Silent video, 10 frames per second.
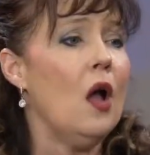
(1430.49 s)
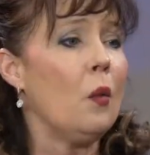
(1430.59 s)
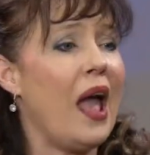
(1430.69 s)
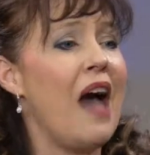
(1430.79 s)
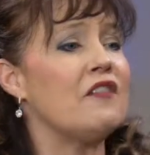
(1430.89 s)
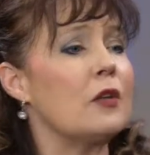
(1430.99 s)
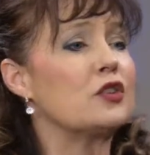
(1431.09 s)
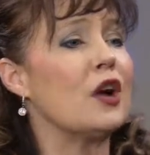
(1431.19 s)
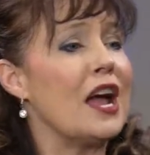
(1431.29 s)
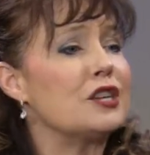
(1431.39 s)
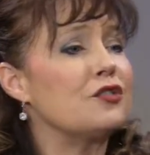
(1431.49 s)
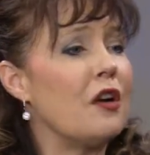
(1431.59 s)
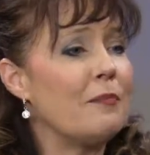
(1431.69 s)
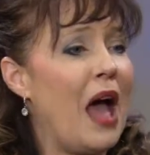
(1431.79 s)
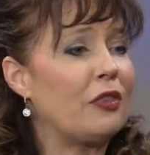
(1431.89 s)
We have a treasure
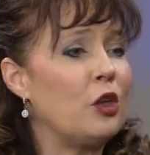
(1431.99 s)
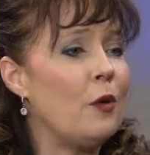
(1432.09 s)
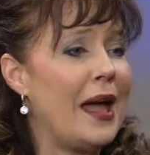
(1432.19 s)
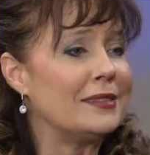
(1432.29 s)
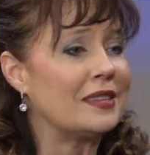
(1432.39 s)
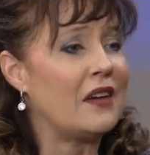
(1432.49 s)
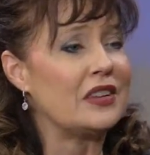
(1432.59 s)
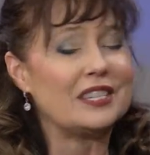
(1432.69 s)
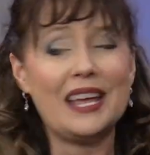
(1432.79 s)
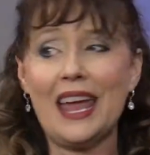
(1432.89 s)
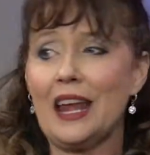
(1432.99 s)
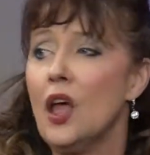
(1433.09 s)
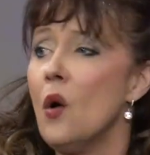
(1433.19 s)
of Matthew 8:17.